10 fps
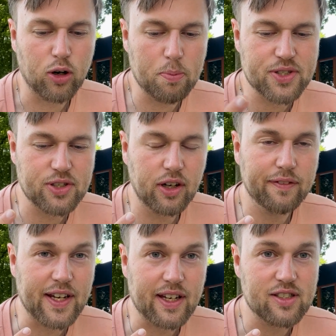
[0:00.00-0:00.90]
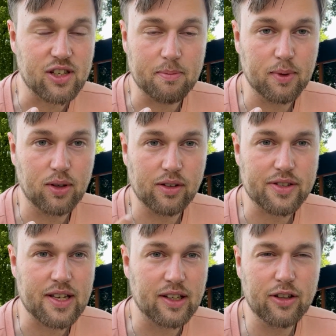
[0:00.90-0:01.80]
observing
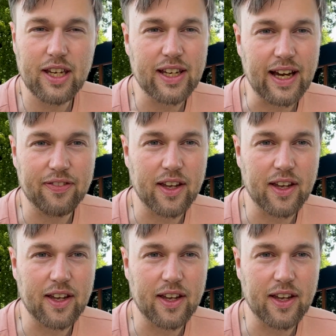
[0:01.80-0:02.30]
symbols and looking at